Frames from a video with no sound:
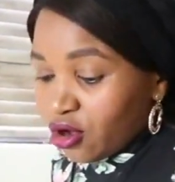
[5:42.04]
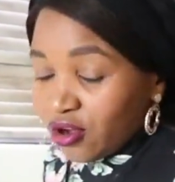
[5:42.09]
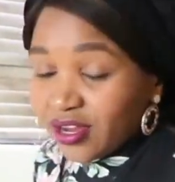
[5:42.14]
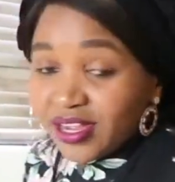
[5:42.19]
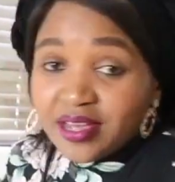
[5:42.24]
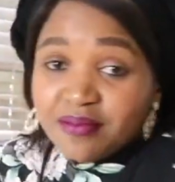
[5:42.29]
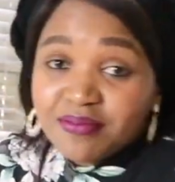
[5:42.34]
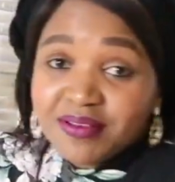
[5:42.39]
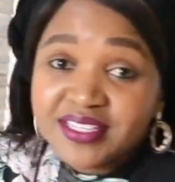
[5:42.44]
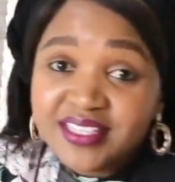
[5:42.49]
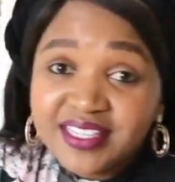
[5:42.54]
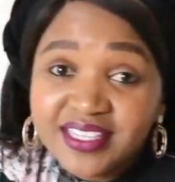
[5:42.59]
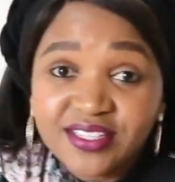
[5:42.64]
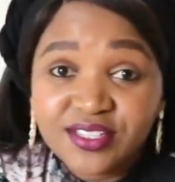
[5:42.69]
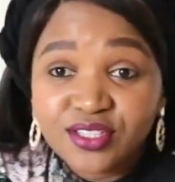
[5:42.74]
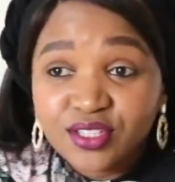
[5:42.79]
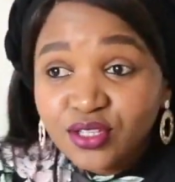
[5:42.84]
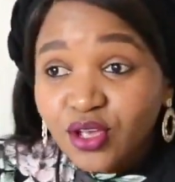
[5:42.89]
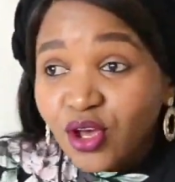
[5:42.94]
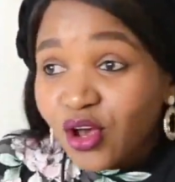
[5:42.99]
Okay, besties,
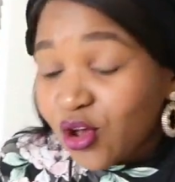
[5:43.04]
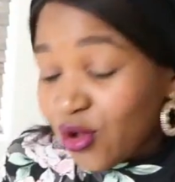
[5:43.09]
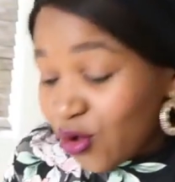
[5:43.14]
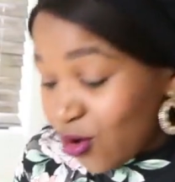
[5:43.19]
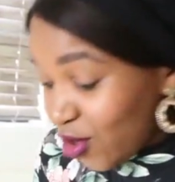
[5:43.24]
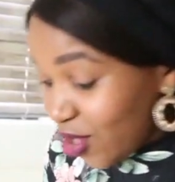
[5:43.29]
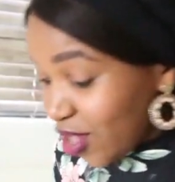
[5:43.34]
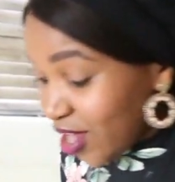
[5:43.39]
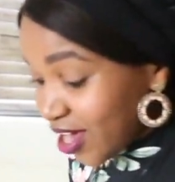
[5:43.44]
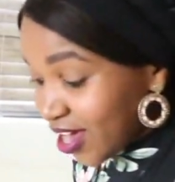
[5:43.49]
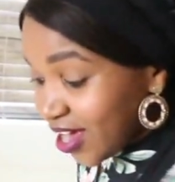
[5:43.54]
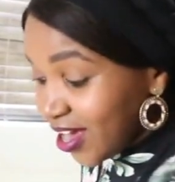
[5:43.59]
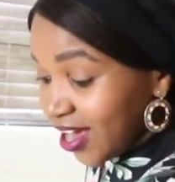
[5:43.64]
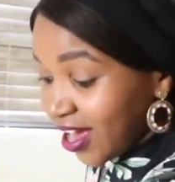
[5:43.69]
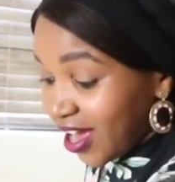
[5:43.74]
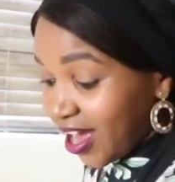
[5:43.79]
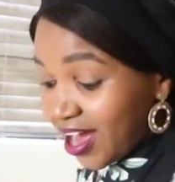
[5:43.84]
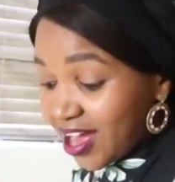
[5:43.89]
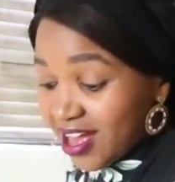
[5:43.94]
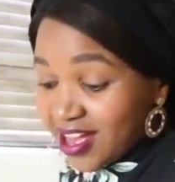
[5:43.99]
so
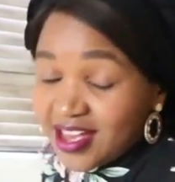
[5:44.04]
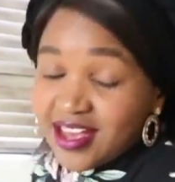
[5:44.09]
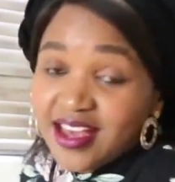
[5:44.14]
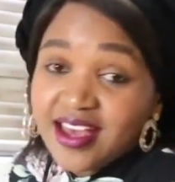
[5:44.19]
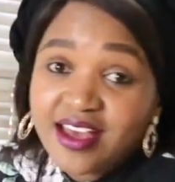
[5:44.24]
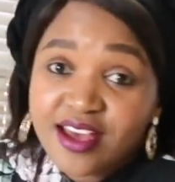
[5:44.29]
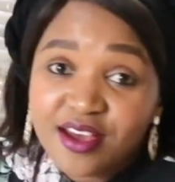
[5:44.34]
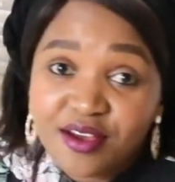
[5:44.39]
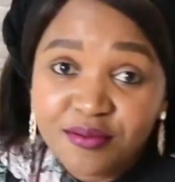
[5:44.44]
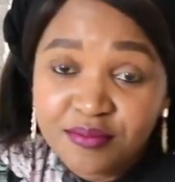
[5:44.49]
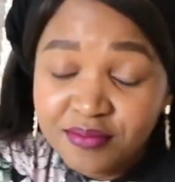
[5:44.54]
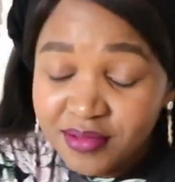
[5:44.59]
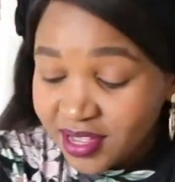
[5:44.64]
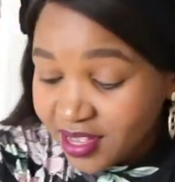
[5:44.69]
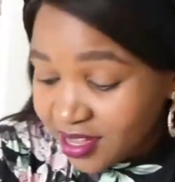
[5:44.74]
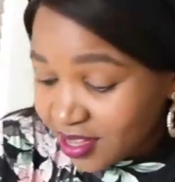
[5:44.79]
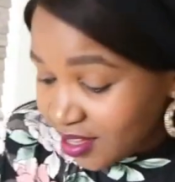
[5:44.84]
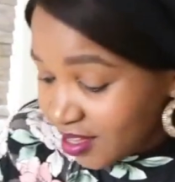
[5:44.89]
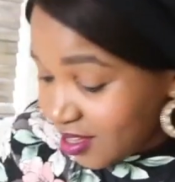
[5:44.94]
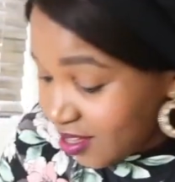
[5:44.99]
I am